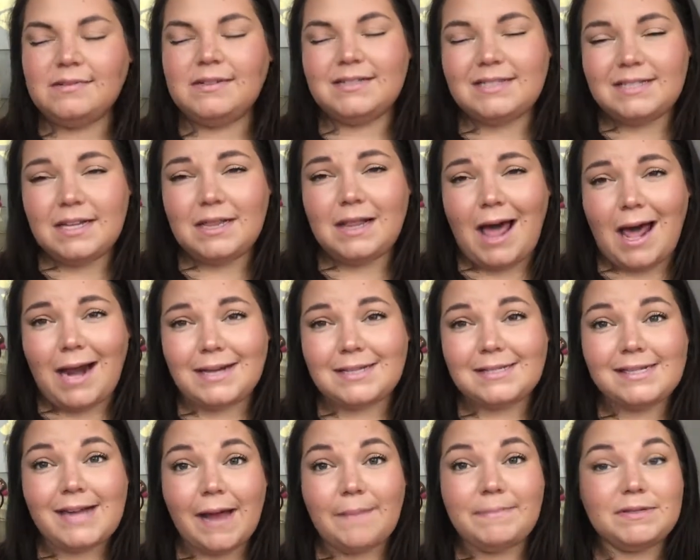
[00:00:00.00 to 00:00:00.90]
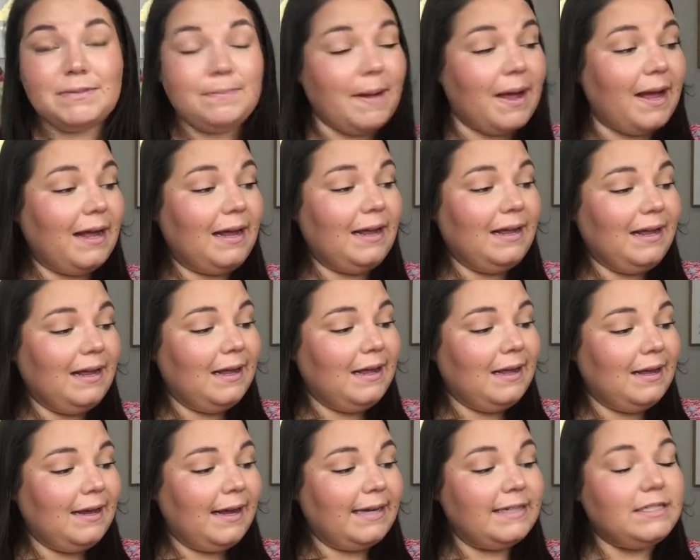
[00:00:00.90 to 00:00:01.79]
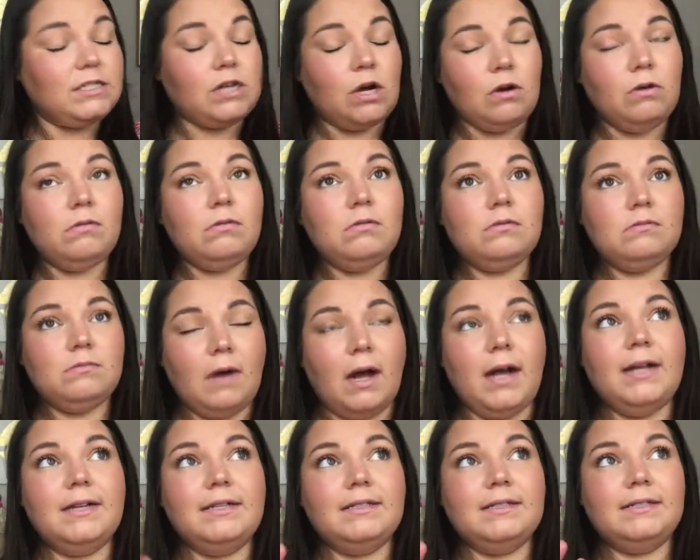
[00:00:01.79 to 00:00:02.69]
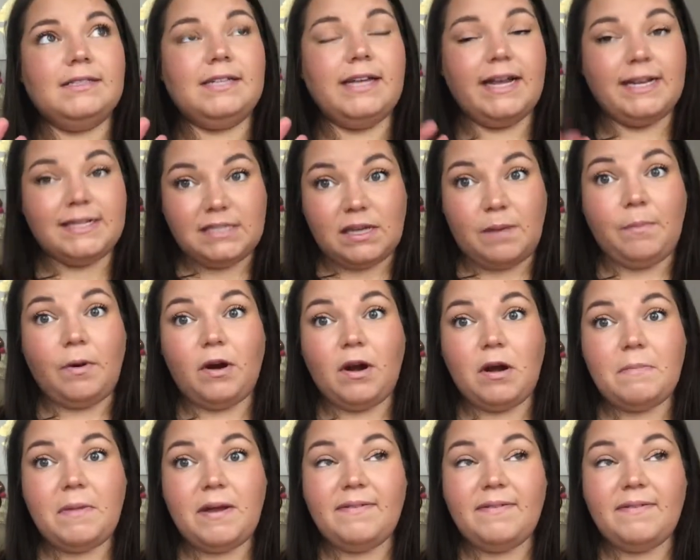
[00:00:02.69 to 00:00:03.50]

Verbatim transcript: it's a lot of steps, but I don't want to get sunburn on